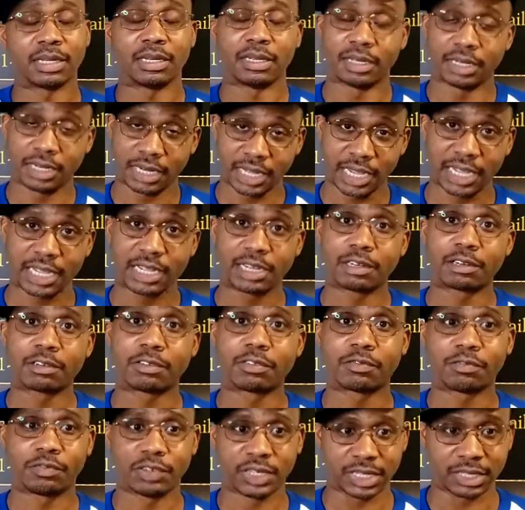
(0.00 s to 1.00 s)
Nell
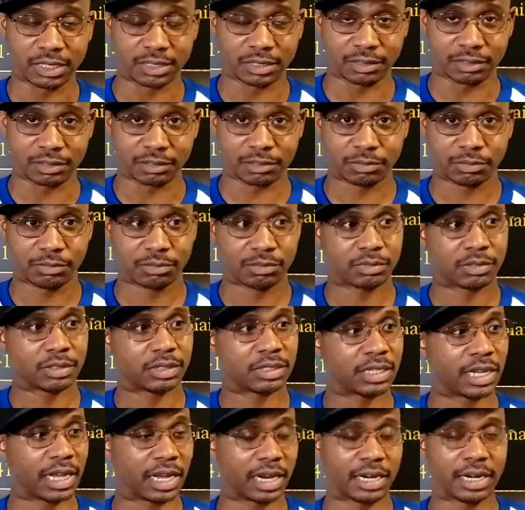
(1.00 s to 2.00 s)
Field.
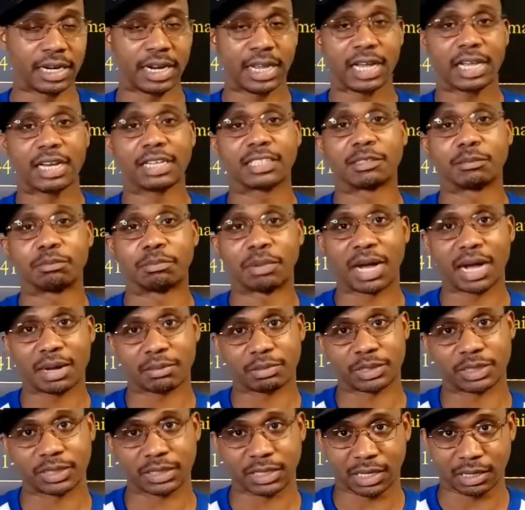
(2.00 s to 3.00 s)
Now, Nail is a
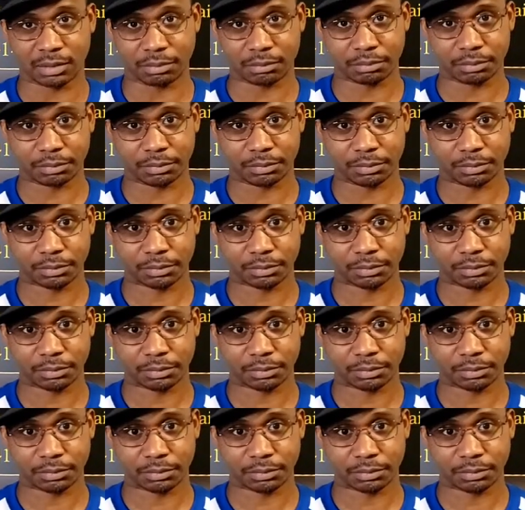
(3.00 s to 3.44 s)
barber shop,